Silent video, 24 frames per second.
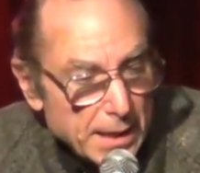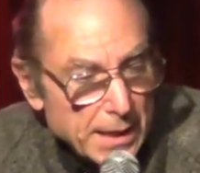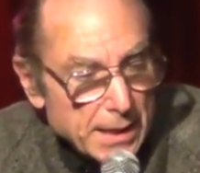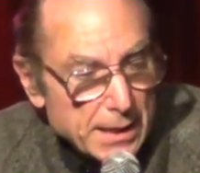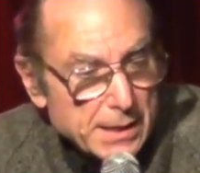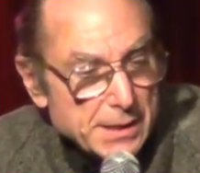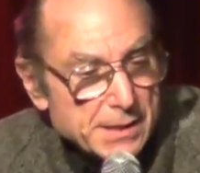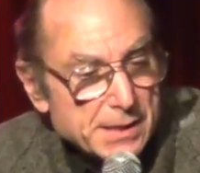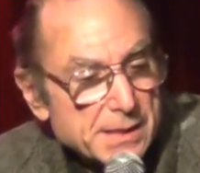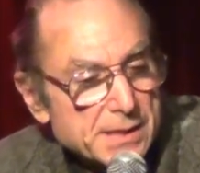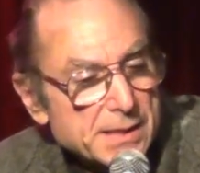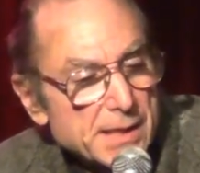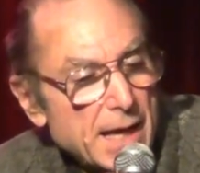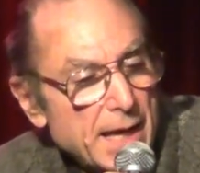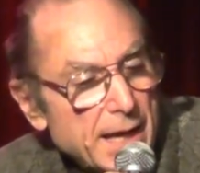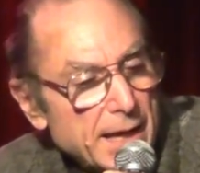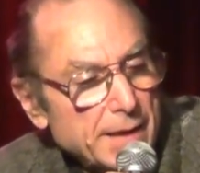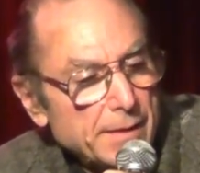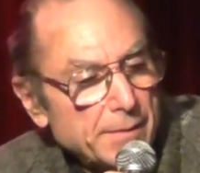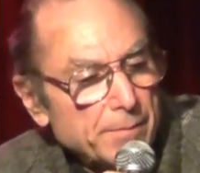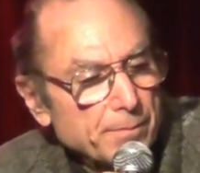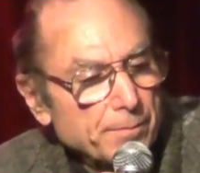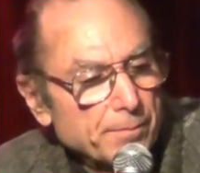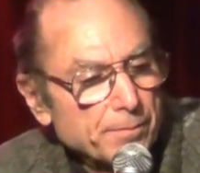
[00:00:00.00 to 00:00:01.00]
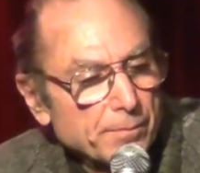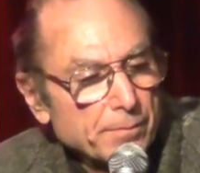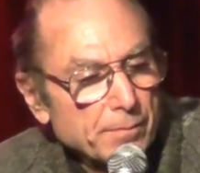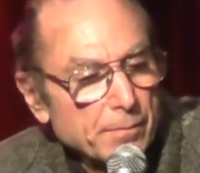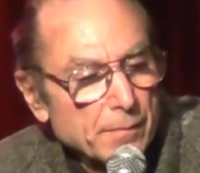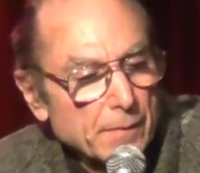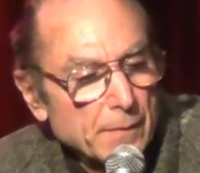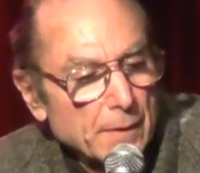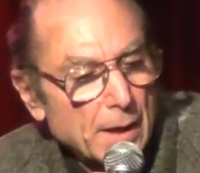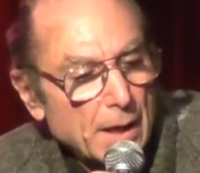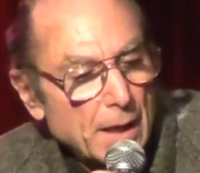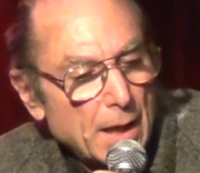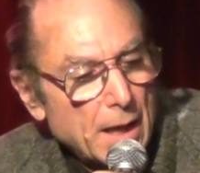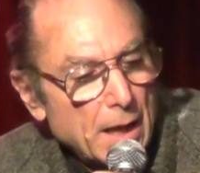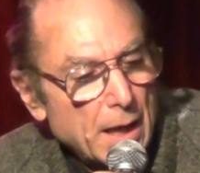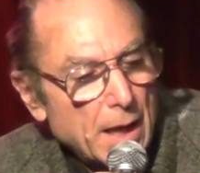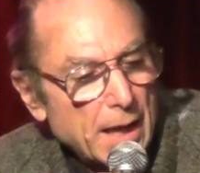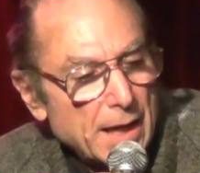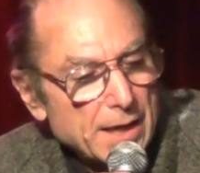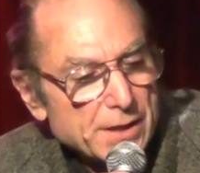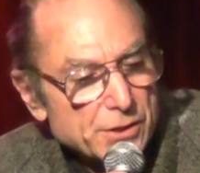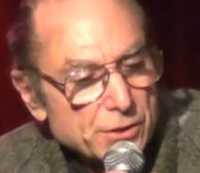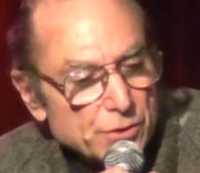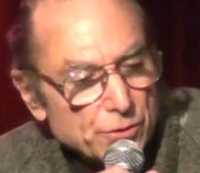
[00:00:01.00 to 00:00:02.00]
He said,
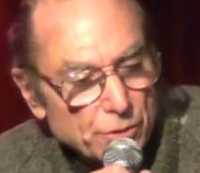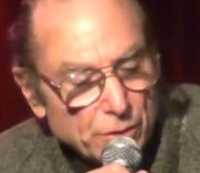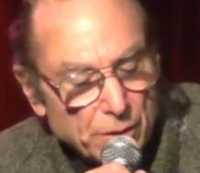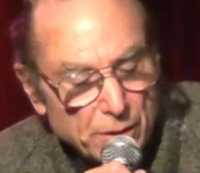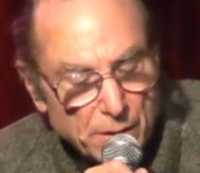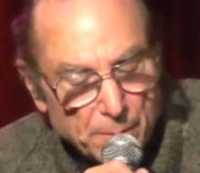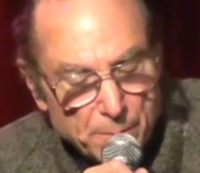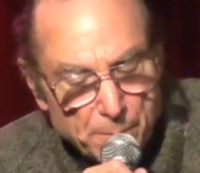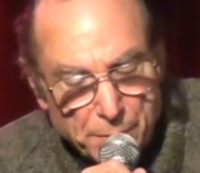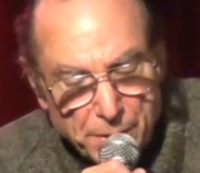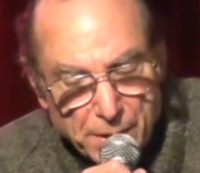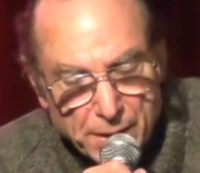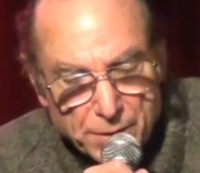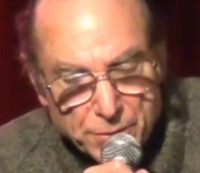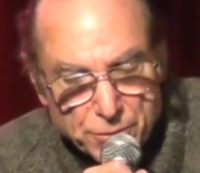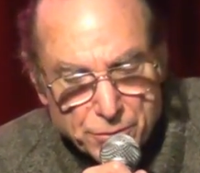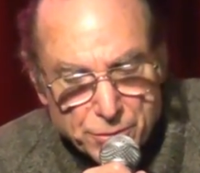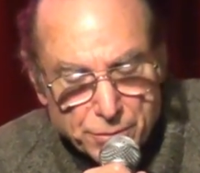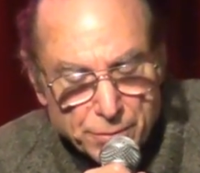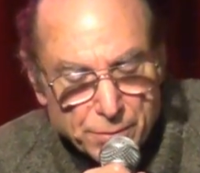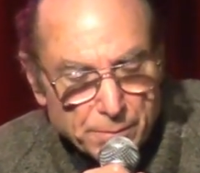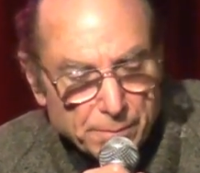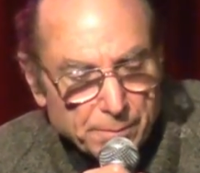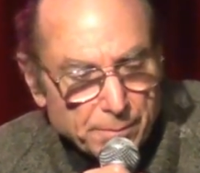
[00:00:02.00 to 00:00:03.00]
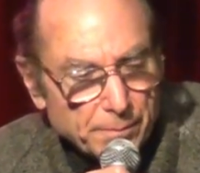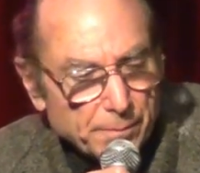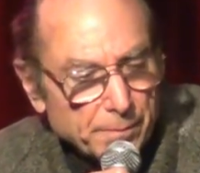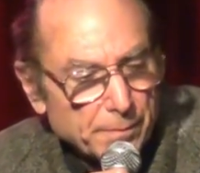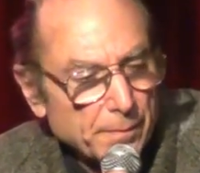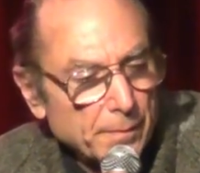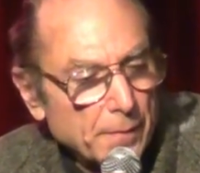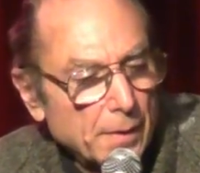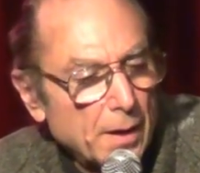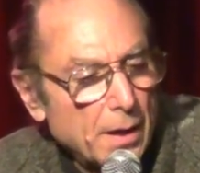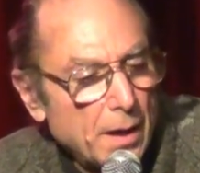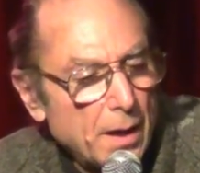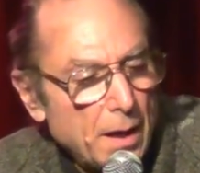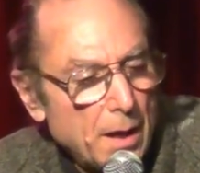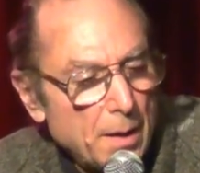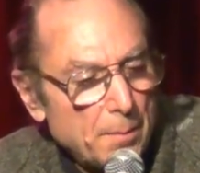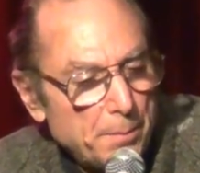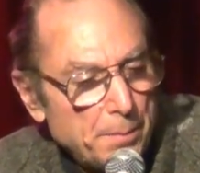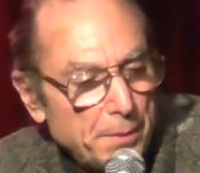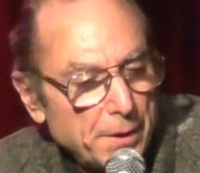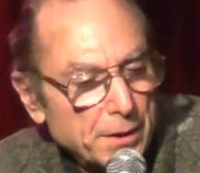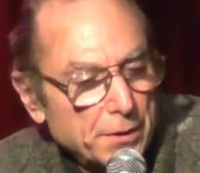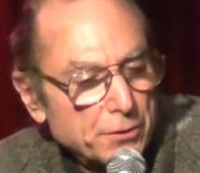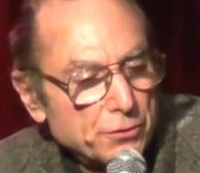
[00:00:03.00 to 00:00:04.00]
I saw her picture her
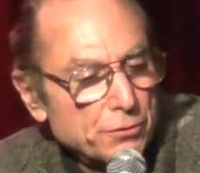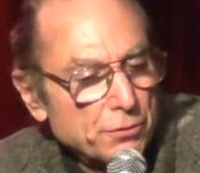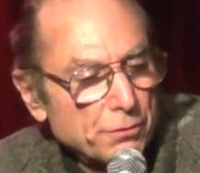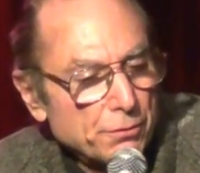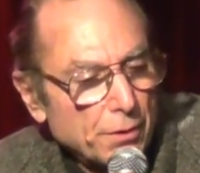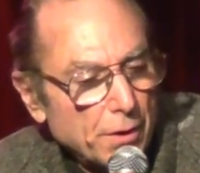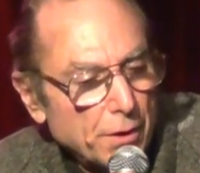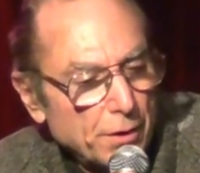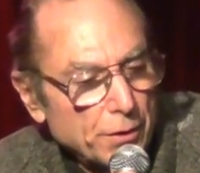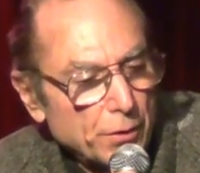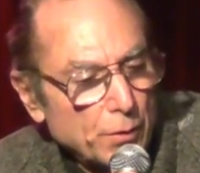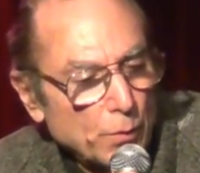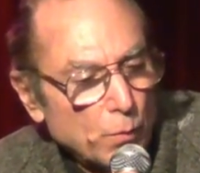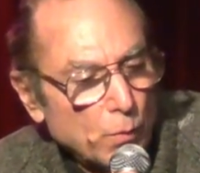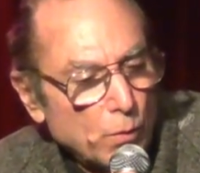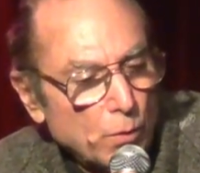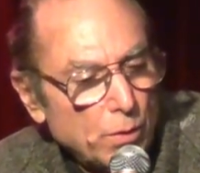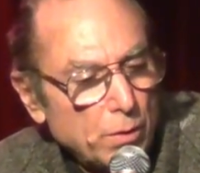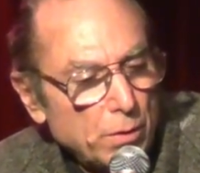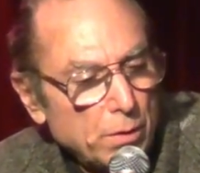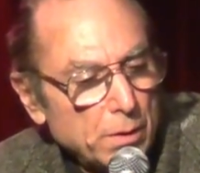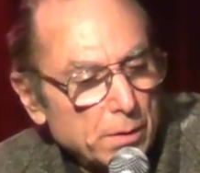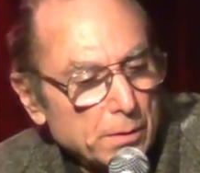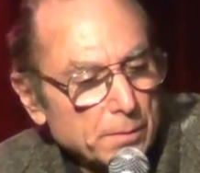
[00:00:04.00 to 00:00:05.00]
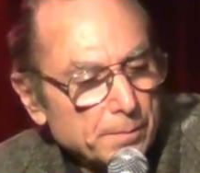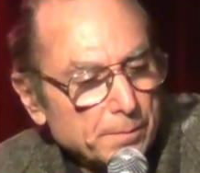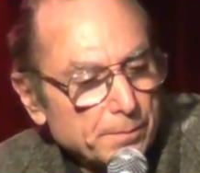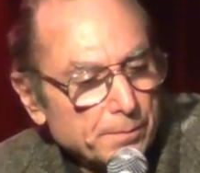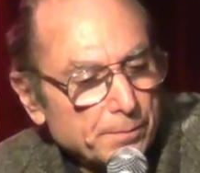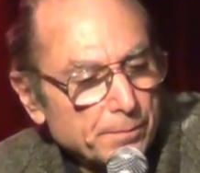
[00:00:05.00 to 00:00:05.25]
picture on the wall.